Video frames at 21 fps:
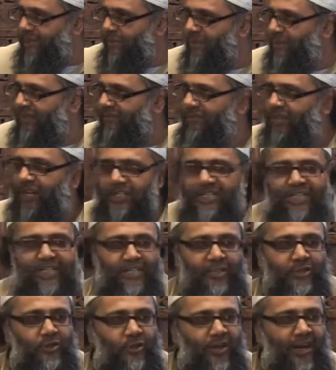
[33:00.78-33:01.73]
some of the
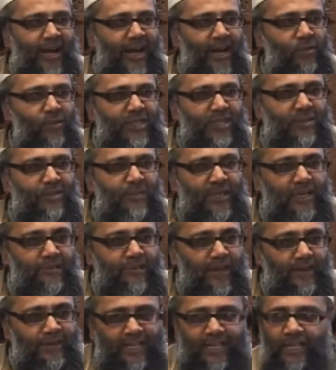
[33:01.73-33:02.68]
verses in the Quran which speak
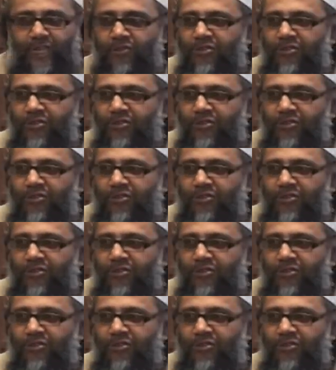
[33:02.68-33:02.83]
about